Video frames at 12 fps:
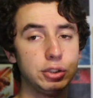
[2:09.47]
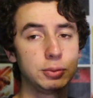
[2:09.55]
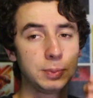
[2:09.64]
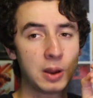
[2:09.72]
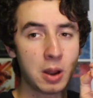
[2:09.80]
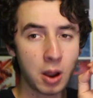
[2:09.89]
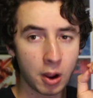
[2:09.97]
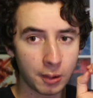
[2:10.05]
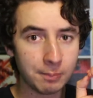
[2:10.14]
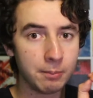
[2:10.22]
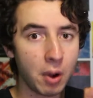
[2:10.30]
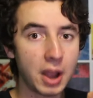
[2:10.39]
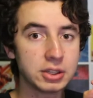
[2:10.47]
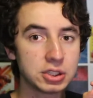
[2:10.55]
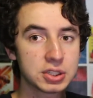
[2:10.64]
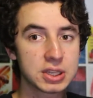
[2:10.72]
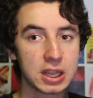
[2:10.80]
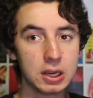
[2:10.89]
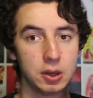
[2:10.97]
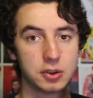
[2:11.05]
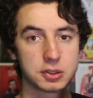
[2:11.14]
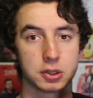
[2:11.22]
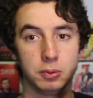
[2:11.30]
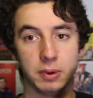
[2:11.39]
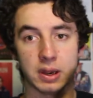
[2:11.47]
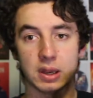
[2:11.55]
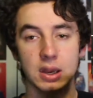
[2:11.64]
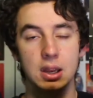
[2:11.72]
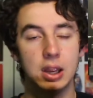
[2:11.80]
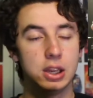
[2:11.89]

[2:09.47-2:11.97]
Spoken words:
Cooper might just get an Oscar win,